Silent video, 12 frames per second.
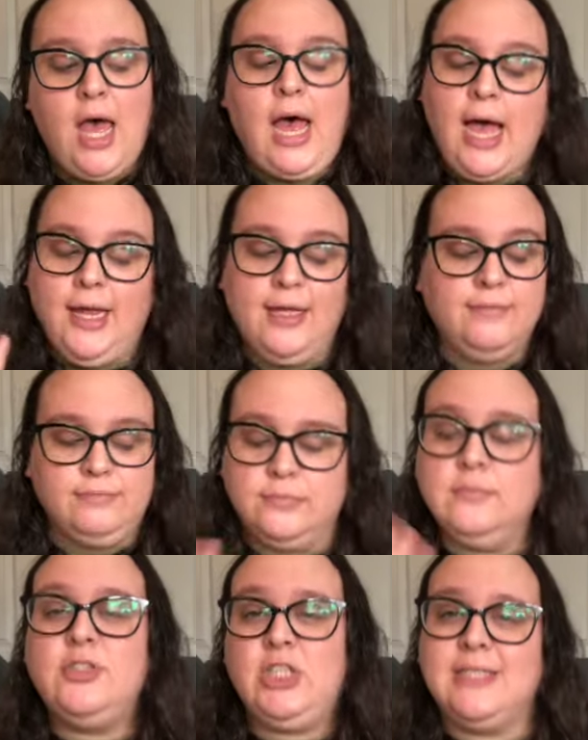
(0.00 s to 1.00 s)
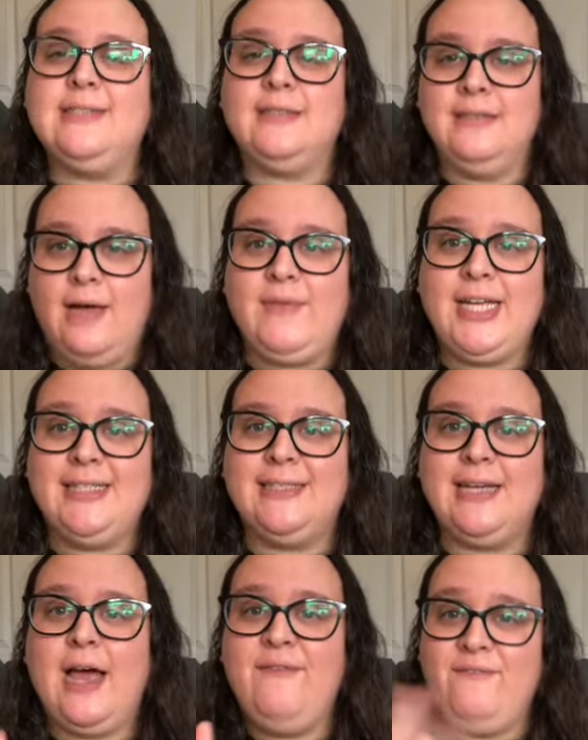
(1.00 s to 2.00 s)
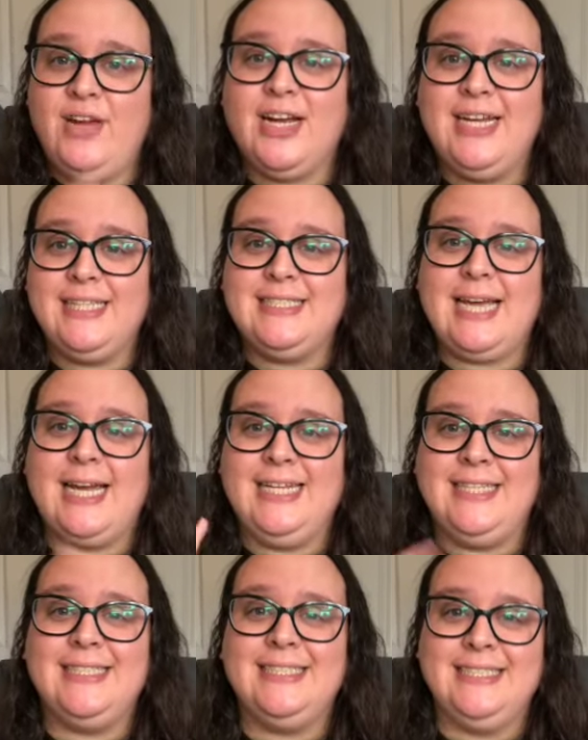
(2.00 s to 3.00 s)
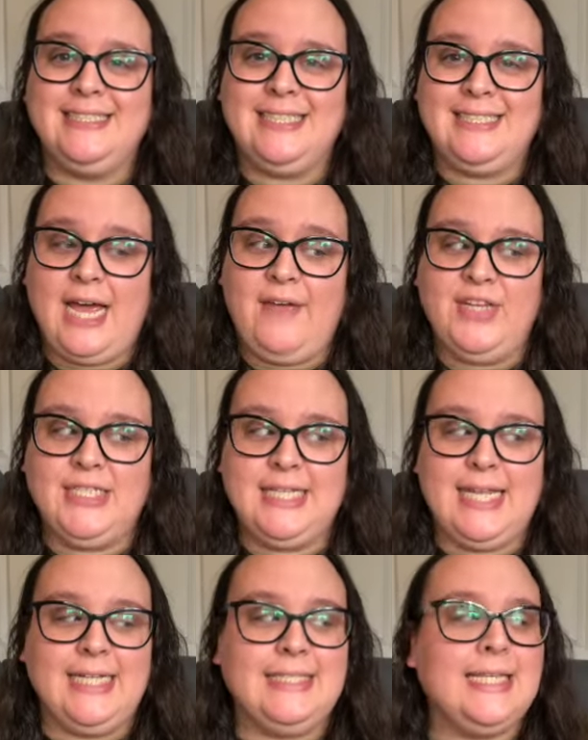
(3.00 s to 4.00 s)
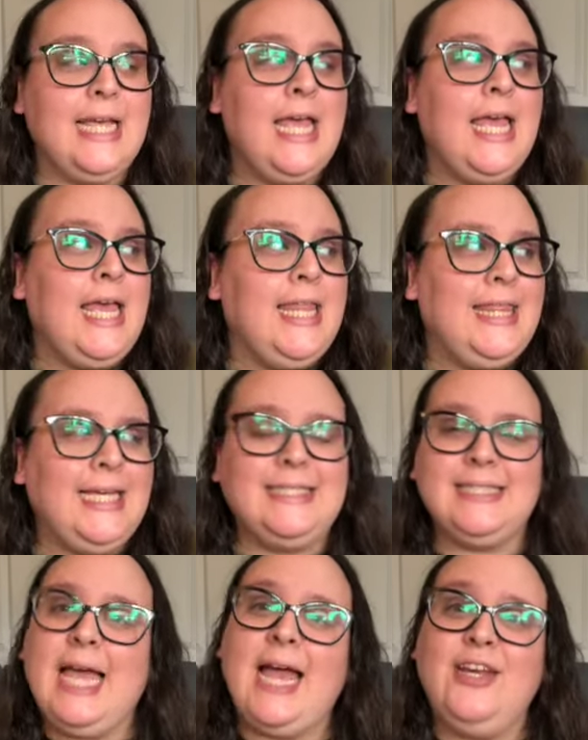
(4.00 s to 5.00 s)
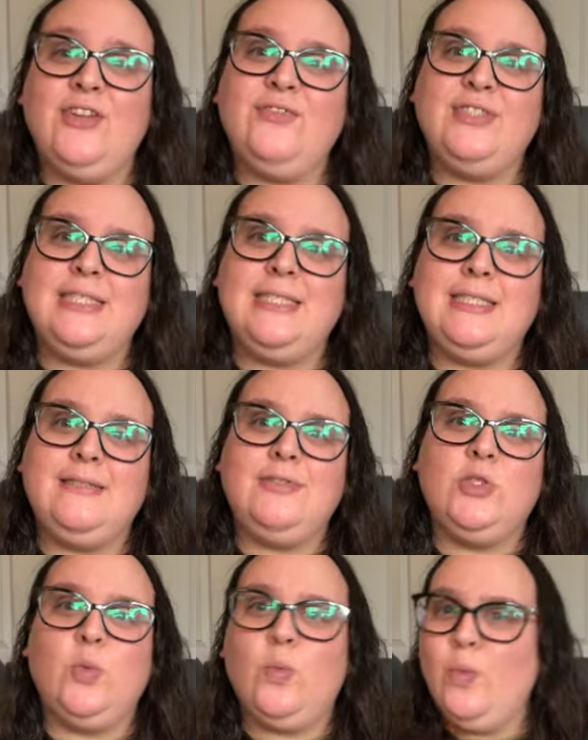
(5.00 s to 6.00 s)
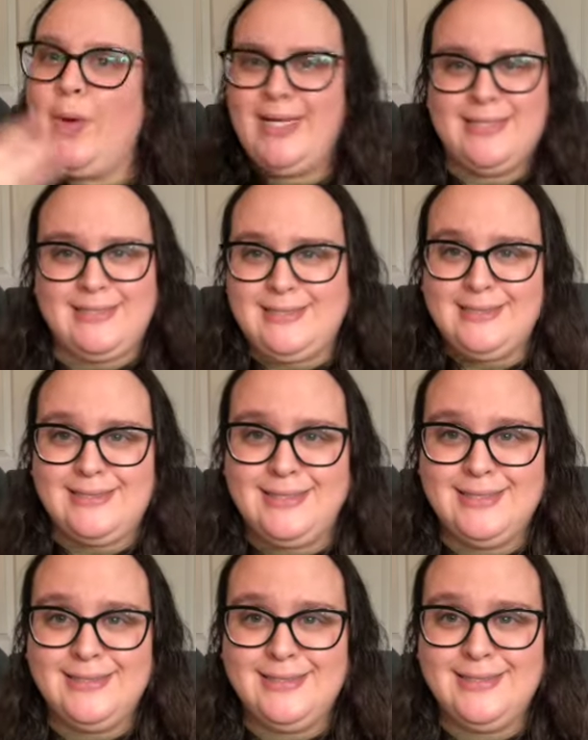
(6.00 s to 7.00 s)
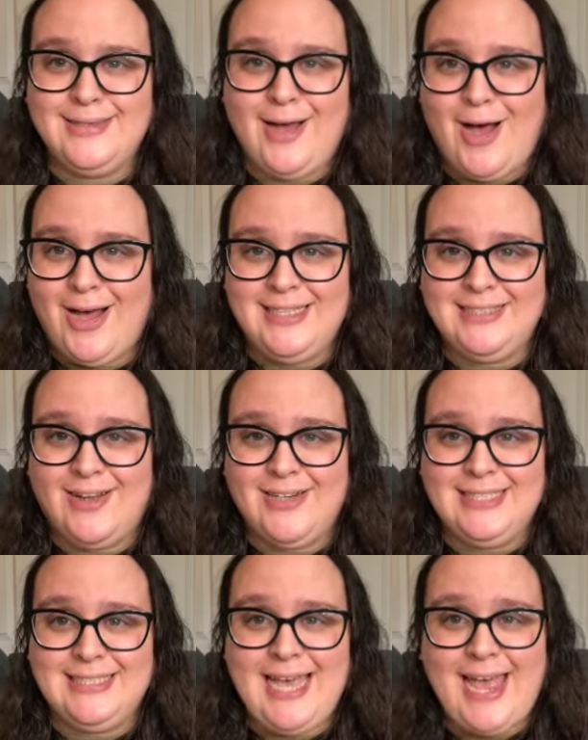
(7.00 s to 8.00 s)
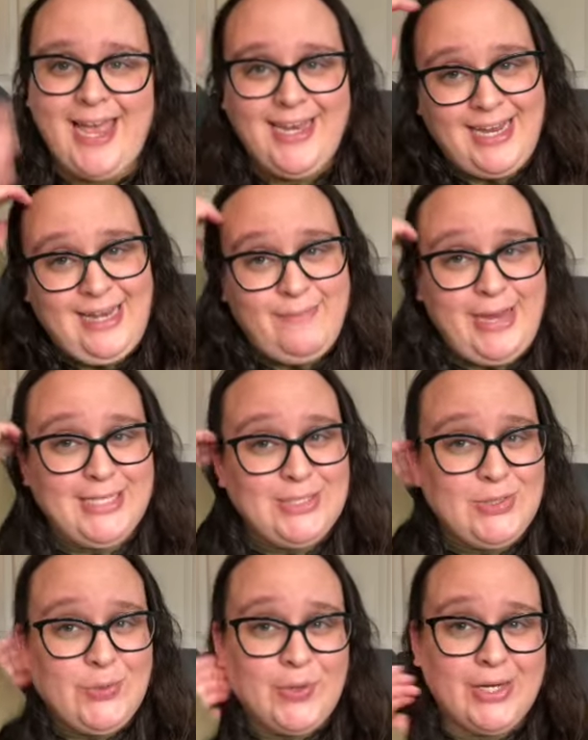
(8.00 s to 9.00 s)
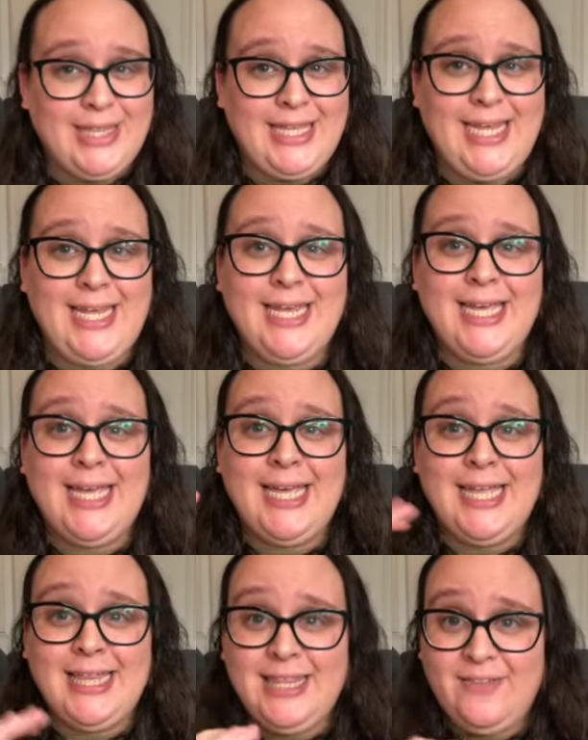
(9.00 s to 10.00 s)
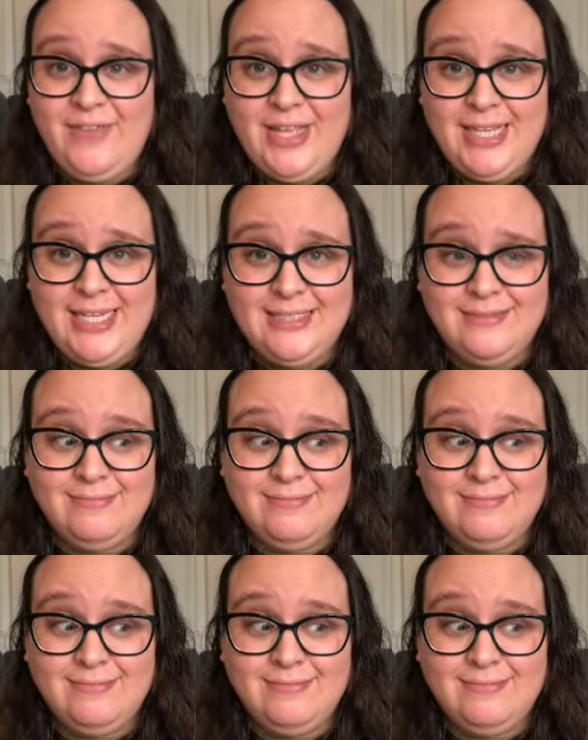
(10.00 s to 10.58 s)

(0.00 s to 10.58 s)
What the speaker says: I just love it. I'm very excited to dive into this. This kind of twists Oz on its head and makes Dorothy the villain.